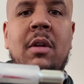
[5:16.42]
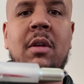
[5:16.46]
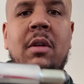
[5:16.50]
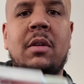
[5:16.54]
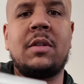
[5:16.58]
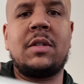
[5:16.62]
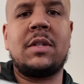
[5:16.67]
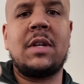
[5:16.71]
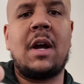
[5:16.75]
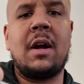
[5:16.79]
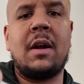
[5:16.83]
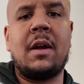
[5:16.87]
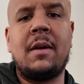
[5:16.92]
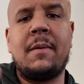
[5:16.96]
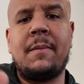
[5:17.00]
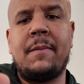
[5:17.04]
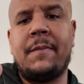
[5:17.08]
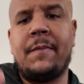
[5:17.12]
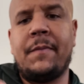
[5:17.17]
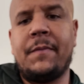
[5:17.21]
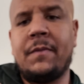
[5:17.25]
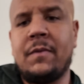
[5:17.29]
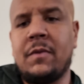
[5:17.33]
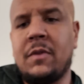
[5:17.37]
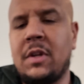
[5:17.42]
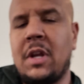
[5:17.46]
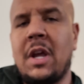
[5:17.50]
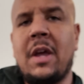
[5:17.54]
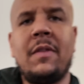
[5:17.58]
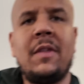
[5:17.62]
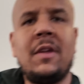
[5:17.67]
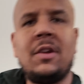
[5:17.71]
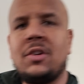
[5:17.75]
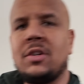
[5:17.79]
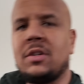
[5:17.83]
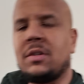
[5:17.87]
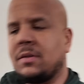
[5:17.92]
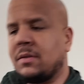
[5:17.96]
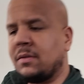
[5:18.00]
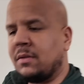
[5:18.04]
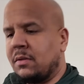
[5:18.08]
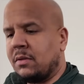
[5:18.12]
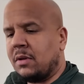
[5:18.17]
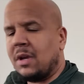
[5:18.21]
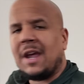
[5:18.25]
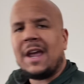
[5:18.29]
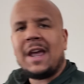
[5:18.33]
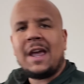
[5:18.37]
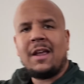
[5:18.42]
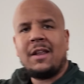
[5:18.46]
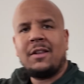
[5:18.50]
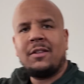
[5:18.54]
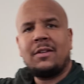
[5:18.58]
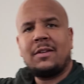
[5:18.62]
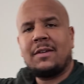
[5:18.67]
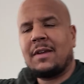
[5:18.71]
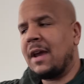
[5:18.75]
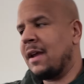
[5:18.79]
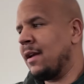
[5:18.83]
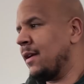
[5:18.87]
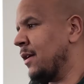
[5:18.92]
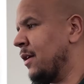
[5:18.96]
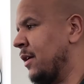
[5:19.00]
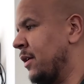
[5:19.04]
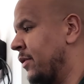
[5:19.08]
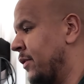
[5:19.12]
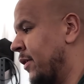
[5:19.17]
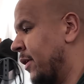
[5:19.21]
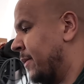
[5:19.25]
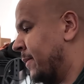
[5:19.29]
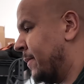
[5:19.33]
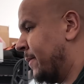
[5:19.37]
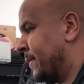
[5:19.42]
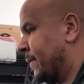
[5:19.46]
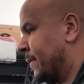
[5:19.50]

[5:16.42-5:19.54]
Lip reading: socket, and then just hand tighten it in there.